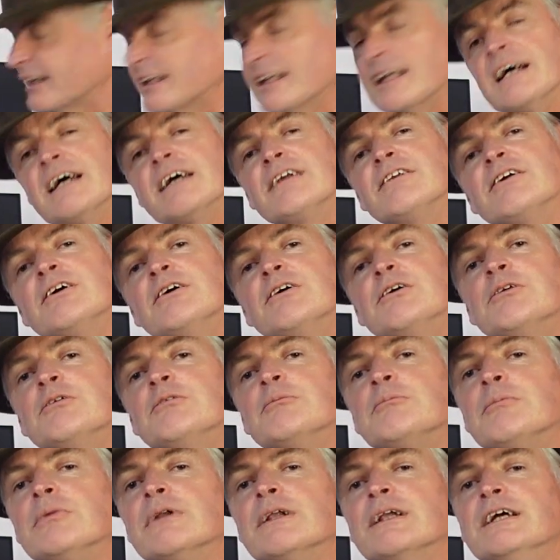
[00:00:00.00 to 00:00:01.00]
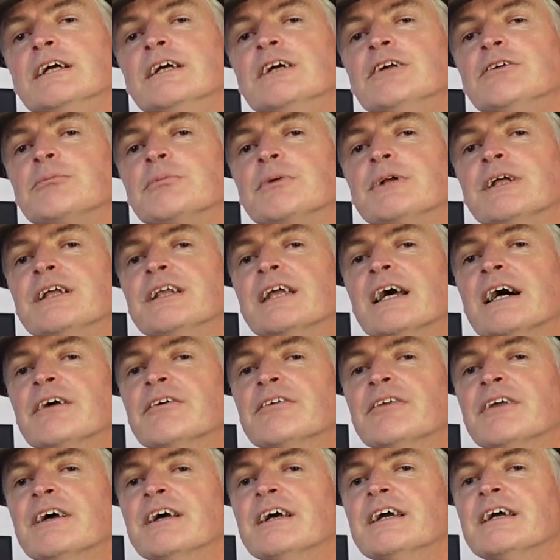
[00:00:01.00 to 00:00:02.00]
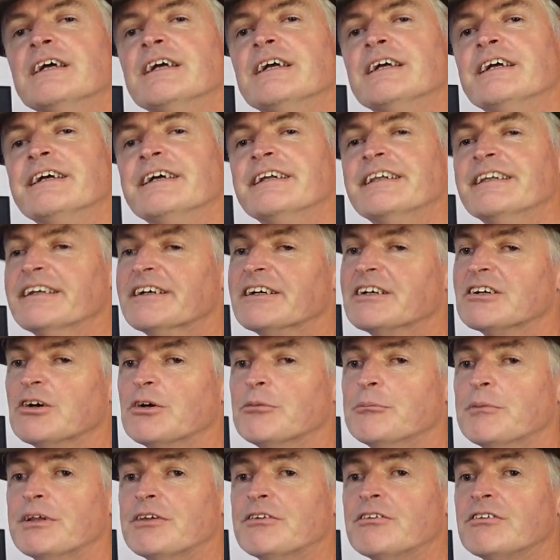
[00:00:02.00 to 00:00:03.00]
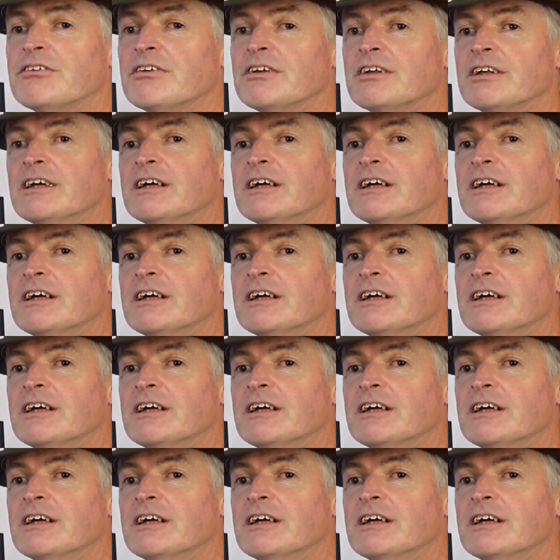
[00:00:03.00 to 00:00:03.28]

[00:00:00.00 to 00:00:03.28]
that, please put it down there in the comments.